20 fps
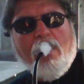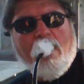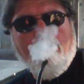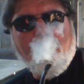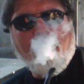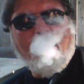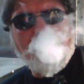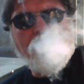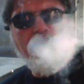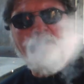
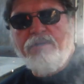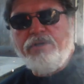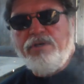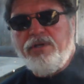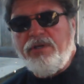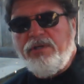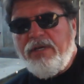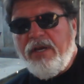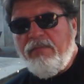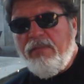More
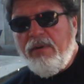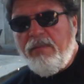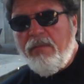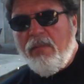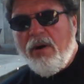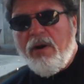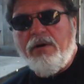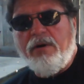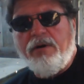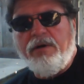Christians have been
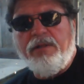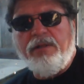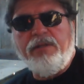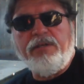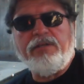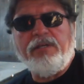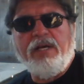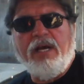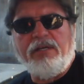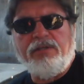martyred in
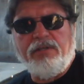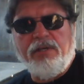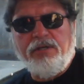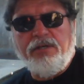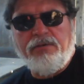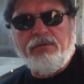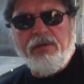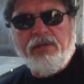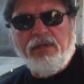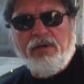this last
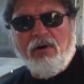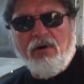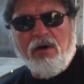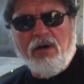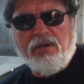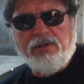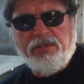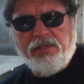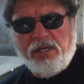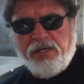century than
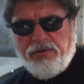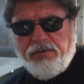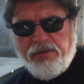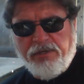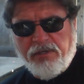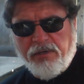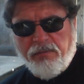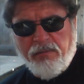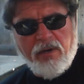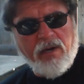all
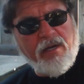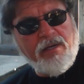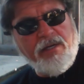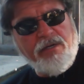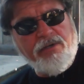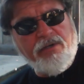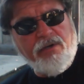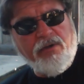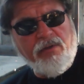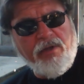centuries combined.
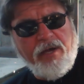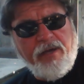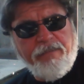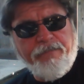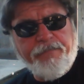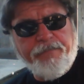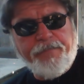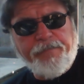Did you know that?